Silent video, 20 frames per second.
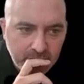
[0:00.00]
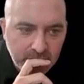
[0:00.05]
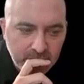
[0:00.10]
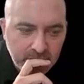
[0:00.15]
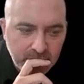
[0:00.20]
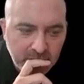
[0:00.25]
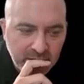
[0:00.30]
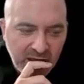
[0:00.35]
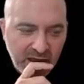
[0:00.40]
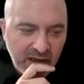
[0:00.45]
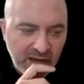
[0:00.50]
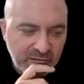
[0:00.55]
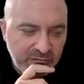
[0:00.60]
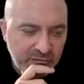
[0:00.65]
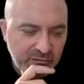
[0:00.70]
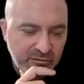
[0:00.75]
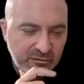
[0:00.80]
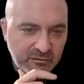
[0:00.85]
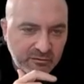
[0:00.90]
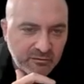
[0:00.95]
Not
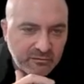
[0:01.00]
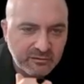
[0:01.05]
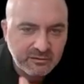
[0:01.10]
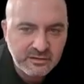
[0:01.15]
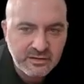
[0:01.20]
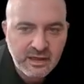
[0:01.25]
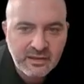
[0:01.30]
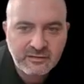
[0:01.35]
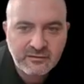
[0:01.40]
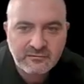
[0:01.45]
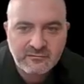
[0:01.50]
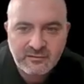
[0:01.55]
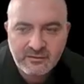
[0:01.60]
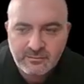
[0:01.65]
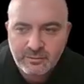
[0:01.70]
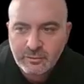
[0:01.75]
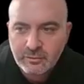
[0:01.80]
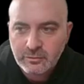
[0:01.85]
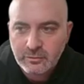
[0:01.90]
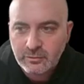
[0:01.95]
just not the
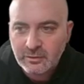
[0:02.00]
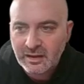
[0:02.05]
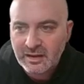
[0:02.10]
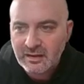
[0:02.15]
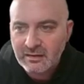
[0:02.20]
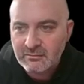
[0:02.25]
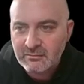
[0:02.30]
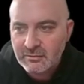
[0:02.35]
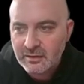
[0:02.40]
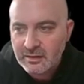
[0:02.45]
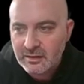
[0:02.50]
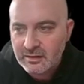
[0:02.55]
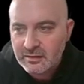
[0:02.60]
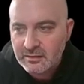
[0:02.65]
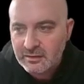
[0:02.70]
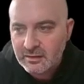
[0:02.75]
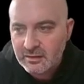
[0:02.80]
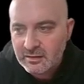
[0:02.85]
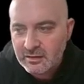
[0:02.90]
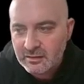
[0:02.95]
typical game
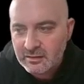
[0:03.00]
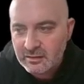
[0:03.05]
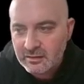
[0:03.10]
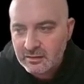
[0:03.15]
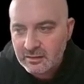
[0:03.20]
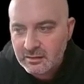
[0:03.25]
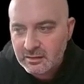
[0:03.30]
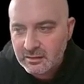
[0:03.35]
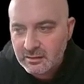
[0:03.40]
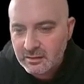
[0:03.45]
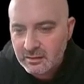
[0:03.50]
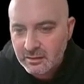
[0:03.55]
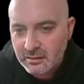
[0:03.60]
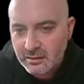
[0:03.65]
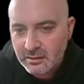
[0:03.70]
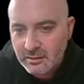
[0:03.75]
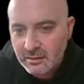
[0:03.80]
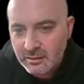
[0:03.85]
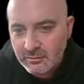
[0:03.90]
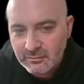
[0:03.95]
that
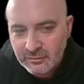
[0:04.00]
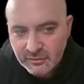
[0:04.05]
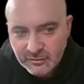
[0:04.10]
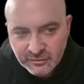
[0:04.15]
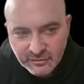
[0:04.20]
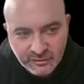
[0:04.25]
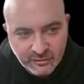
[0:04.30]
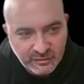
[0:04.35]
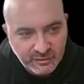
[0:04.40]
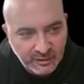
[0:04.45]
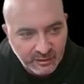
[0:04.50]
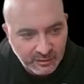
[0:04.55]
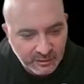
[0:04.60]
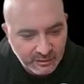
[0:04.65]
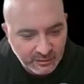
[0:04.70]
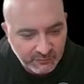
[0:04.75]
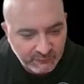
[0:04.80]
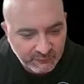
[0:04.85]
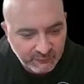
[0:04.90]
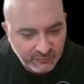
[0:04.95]
I'm used to
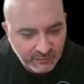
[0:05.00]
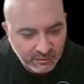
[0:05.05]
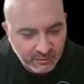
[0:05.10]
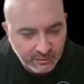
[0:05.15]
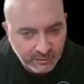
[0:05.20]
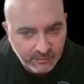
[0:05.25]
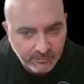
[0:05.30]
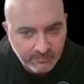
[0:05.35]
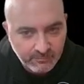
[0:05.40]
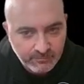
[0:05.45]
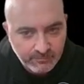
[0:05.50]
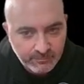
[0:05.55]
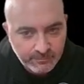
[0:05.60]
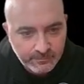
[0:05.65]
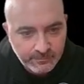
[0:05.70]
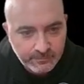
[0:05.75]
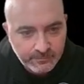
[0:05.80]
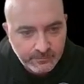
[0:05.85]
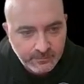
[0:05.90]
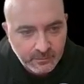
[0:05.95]
seeing from
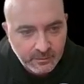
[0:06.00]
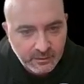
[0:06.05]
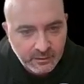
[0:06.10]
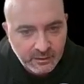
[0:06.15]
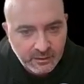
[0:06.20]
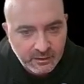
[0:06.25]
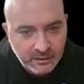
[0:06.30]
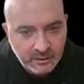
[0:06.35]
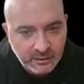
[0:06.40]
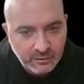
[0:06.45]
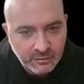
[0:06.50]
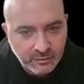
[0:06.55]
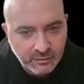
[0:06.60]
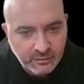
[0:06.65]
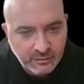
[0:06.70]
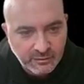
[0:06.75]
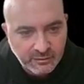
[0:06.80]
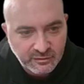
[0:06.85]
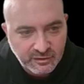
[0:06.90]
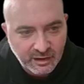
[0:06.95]
either of
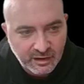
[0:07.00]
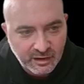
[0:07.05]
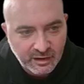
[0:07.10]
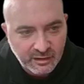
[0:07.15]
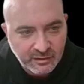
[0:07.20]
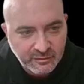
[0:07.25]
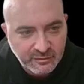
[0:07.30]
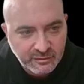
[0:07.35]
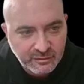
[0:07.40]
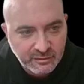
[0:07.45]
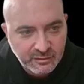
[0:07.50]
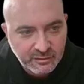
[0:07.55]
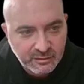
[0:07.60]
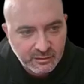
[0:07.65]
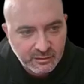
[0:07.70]
these guys.